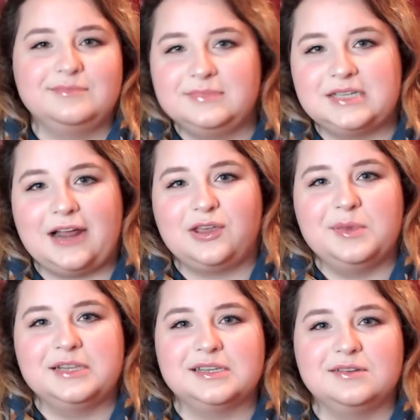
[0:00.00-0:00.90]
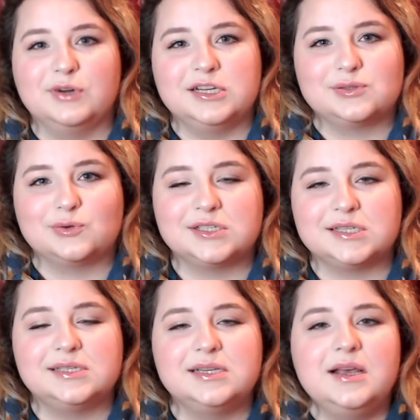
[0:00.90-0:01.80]
documents and written
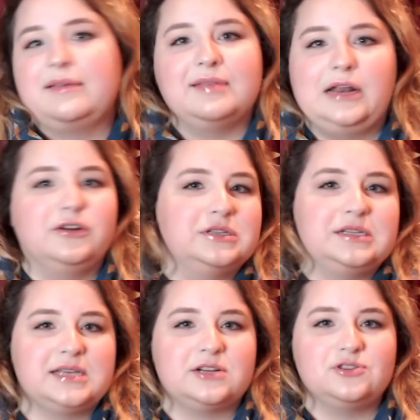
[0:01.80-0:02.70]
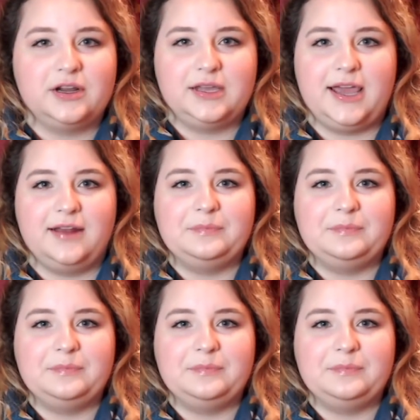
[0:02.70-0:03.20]
sources, letters, etc., can.